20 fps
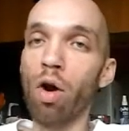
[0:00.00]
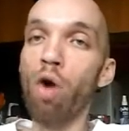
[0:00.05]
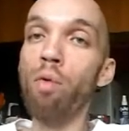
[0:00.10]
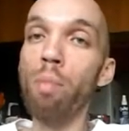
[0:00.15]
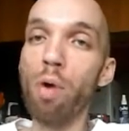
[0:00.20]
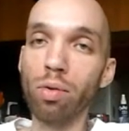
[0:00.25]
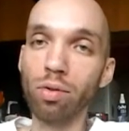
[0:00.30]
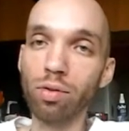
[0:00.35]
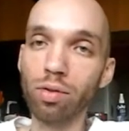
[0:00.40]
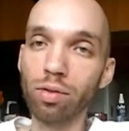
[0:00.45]

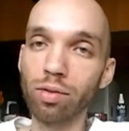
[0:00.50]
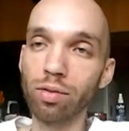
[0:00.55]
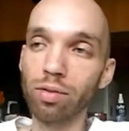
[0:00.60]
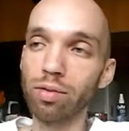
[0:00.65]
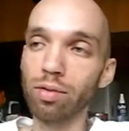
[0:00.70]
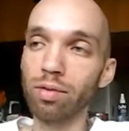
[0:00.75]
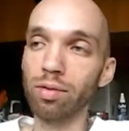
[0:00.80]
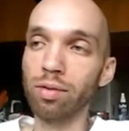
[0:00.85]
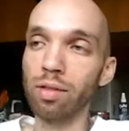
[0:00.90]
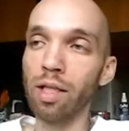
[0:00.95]
Almost.
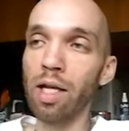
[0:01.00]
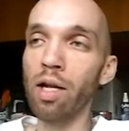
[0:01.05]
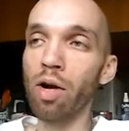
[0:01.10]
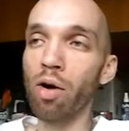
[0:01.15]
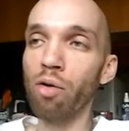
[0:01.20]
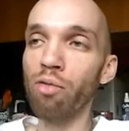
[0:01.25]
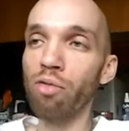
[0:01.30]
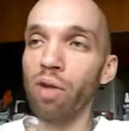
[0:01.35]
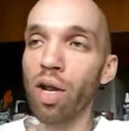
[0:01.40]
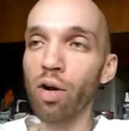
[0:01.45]
They
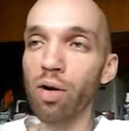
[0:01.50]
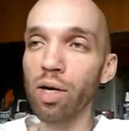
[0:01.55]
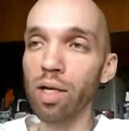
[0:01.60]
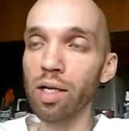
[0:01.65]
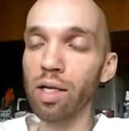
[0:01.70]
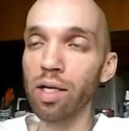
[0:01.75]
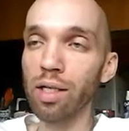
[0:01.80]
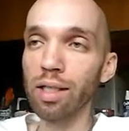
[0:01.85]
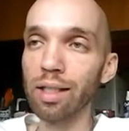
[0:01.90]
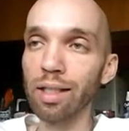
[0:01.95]
are
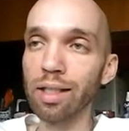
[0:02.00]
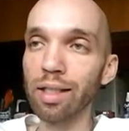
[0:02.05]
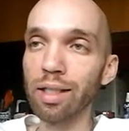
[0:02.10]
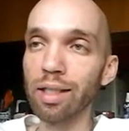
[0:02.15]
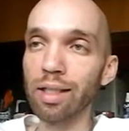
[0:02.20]
very